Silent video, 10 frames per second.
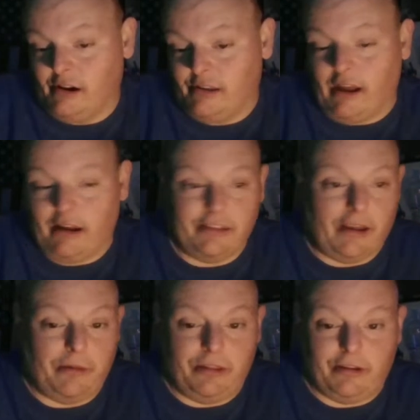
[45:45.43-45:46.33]
Yeah,
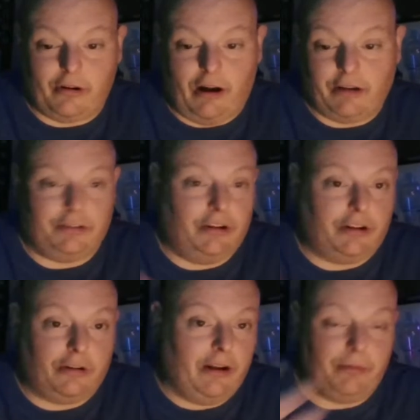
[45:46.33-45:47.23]
I mean the crosses look
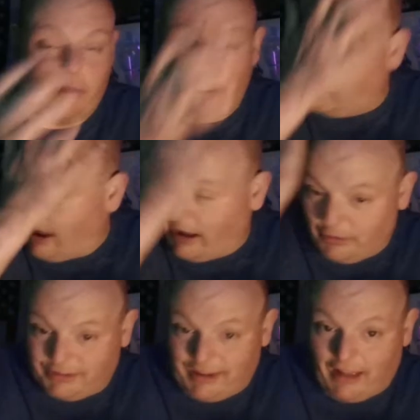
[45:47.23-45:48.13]
great, but I
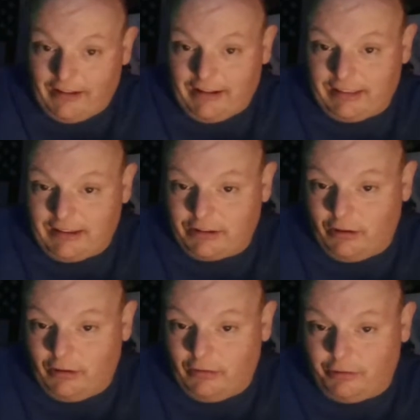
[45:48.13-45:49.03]
don't sell anything,
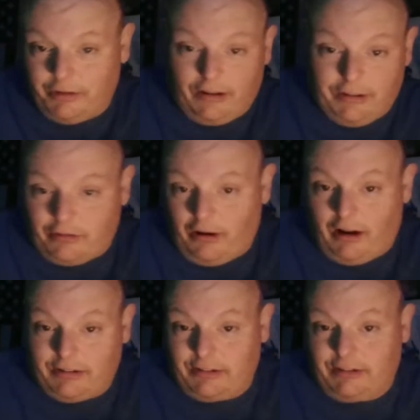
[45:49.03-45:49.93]
so doing all these
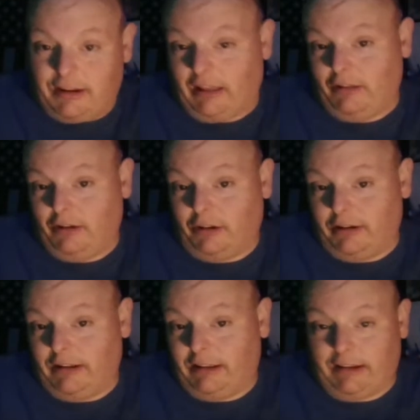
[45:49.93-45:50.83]
crosses, yeah, they look
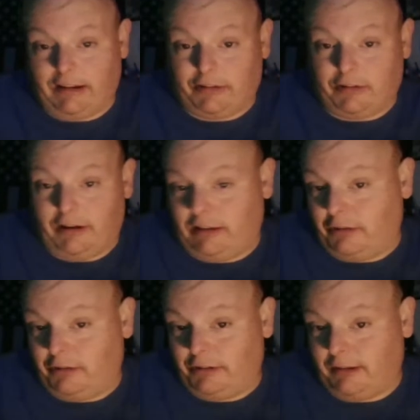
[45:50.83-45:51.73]
great, they taste great, they
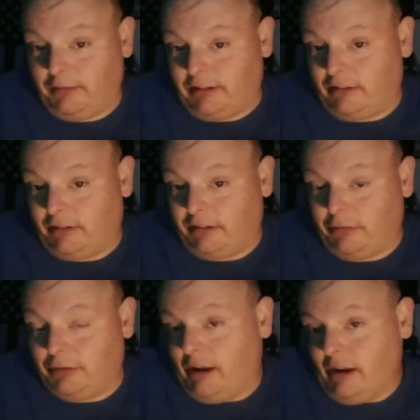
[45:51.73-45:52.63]
do the same thing as all the
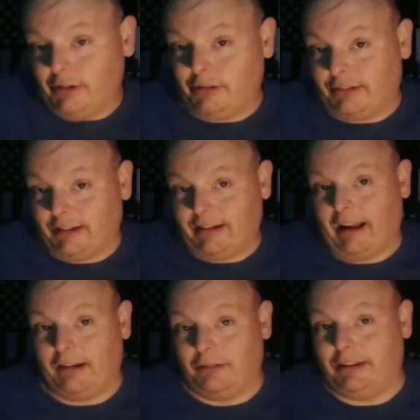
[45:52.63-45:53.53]
cubes. So it's like
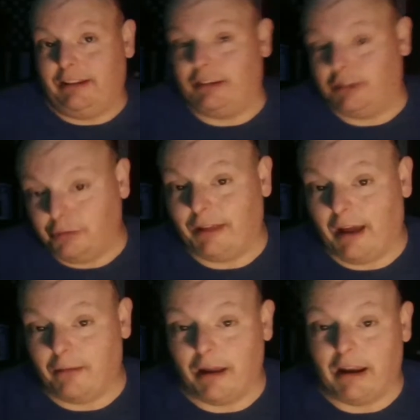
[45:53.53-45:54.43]
I don't need to do
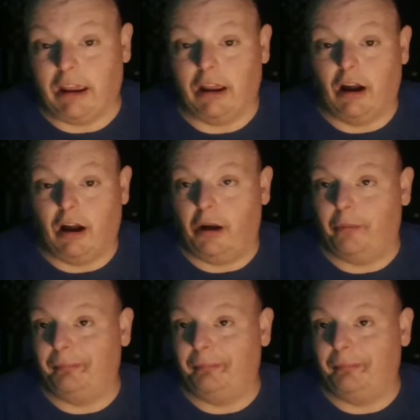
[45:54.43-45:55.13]
that many. I